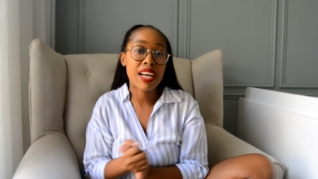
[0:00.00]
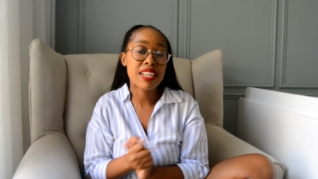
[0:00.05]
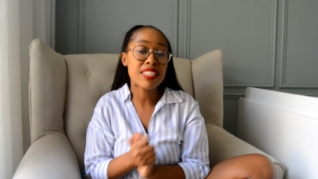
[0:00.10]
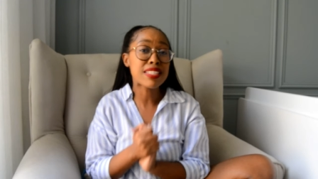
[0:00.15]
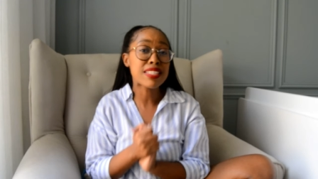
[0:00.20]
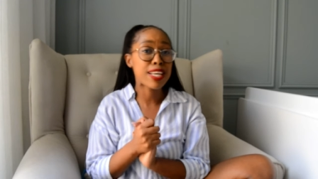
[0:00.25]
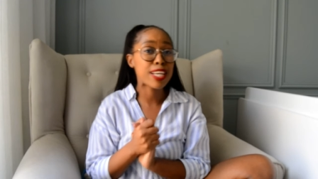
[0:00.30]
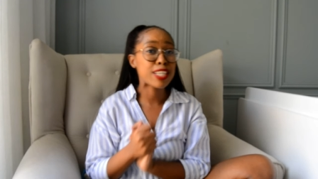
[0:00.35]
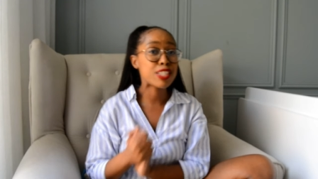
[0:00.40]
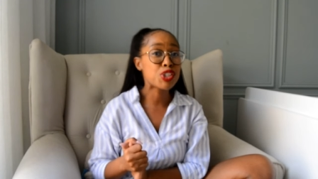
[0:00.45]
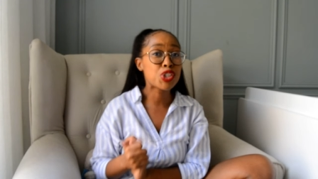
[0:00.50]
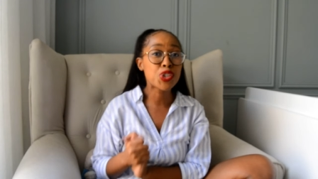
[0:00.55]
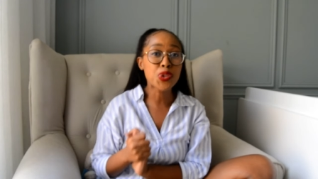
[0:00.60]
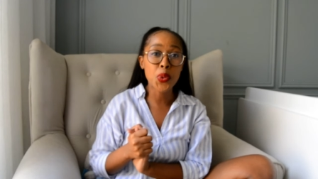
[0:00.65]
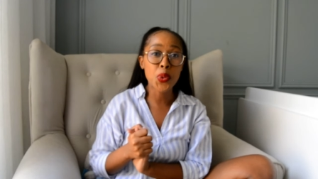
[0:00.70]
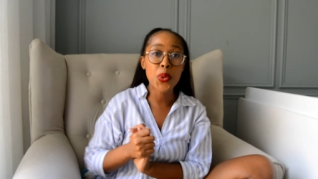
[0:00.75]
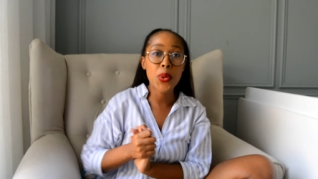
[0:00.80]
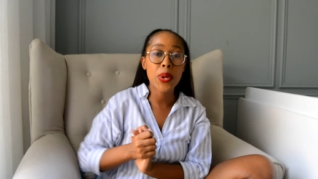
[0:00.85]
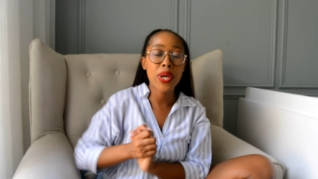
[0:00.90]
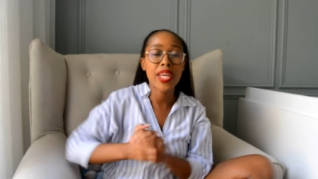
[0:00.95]
Hope you
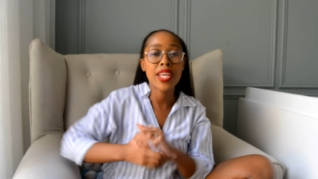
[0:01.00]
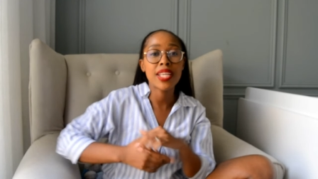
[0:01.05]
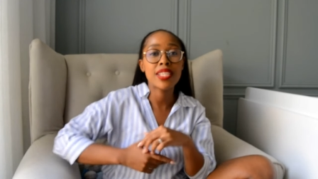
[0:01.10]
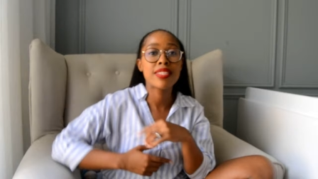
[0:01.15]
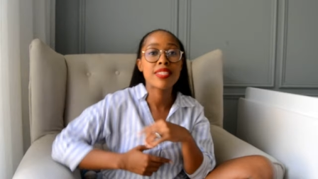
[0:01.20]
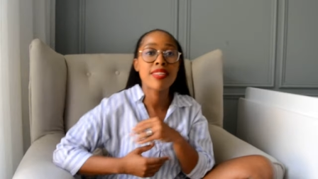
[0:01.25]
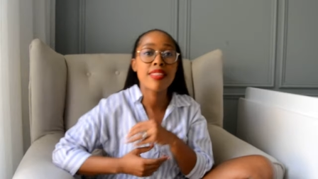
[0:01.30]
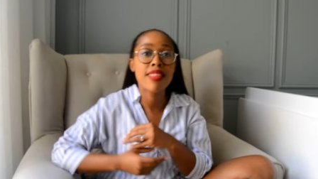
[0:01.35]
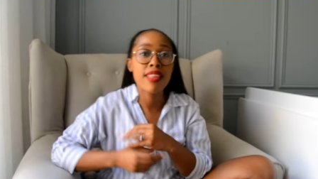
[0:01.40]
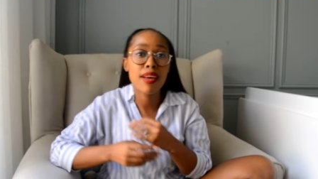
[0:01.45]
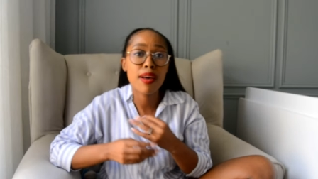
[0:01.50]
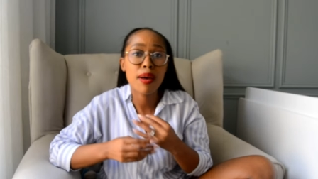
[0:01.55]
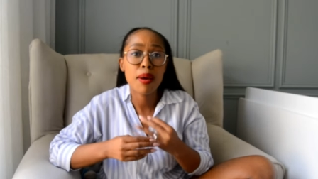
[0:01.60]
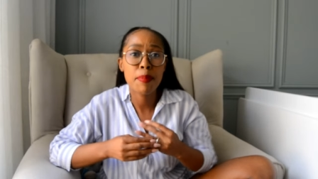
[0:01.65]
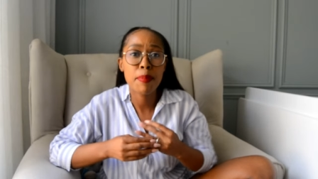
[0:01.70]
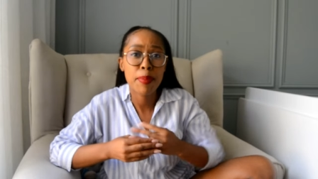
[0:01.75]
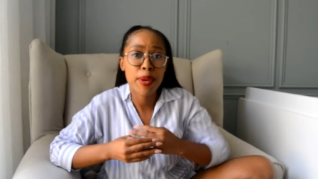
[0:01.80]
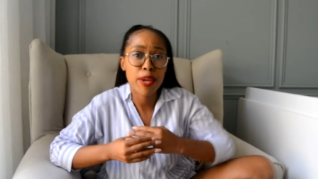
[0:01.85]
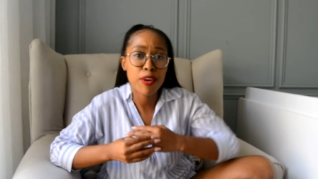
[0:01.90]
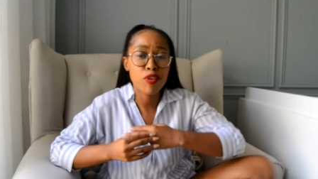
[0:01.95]
guys
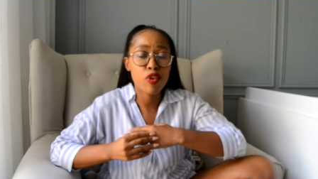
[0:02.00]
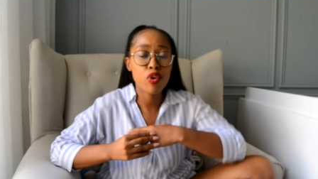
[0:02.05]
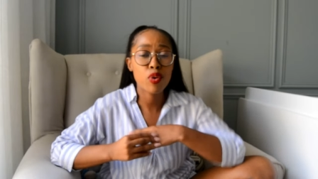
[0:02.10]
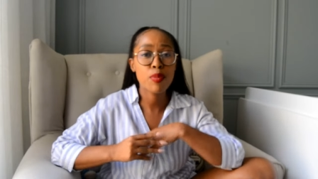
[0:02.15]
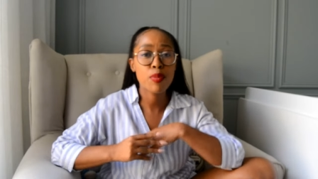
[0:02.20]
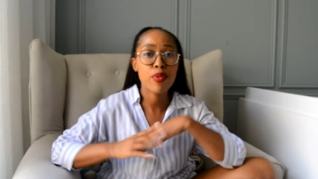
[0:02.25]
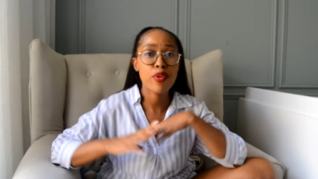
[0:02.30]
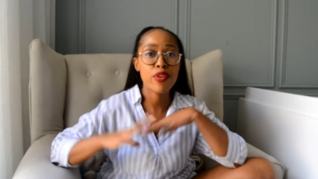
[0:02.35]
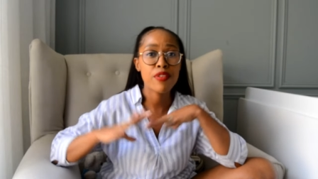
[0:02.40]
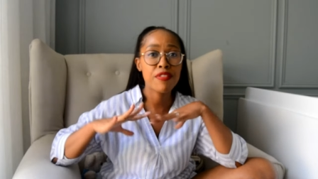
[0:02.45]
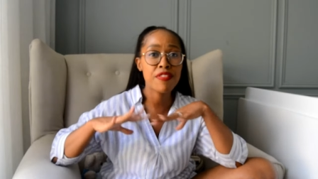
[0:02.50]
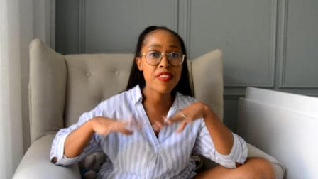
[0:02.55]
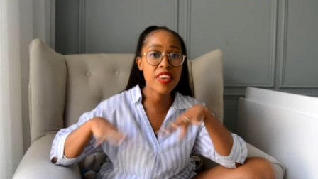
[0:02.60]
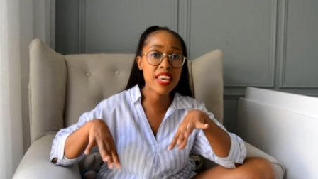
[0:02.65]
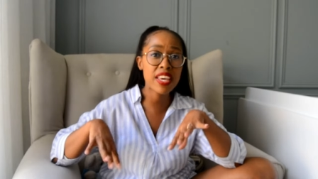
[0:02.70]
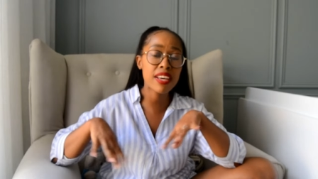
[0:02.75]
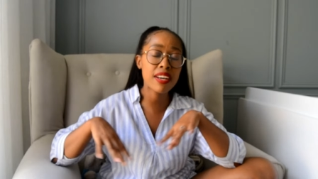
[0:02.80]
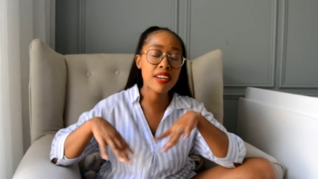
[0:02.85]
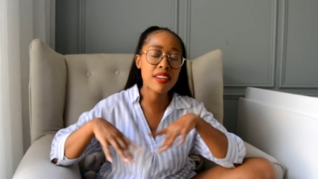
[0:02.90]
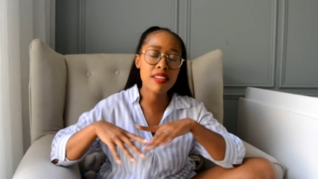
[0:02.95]
enjoyed the
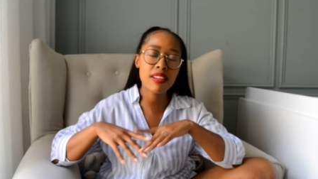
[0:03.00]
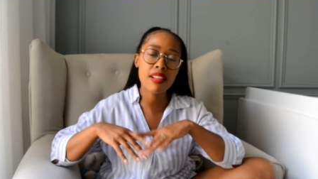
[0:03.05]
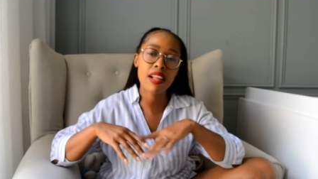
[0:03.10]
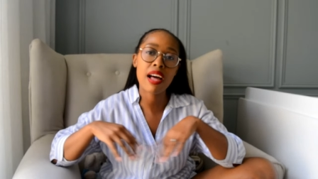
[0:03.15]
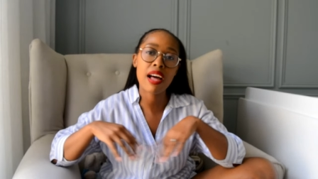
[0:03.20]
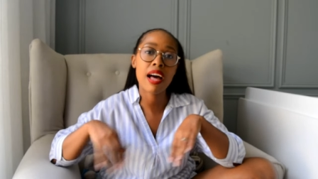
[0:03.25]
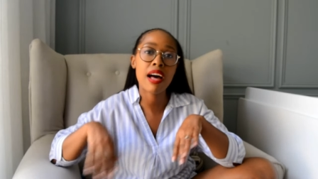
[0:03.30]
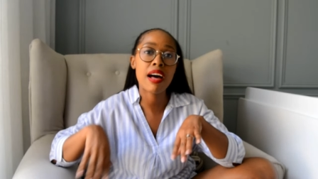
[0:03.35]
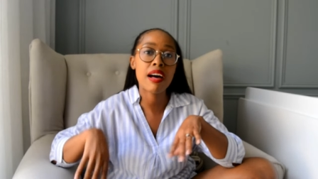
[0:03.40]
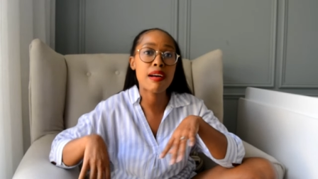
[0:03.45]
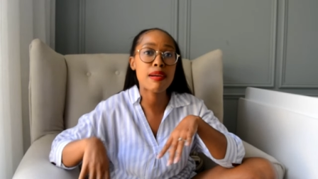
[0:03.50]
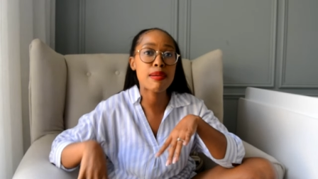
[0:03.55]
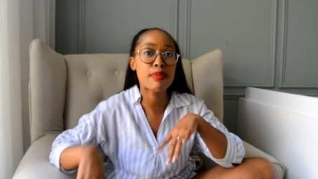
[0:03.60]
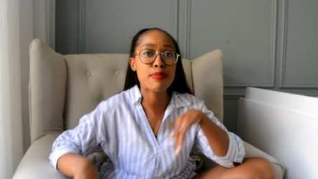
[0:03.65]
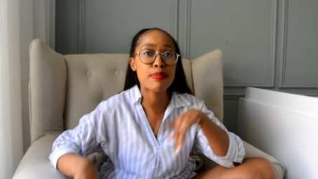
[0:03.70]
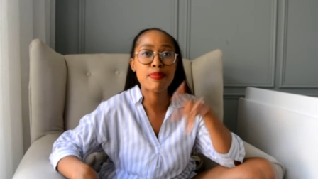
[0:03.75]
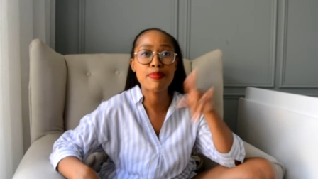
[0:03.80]
bedroom reveal.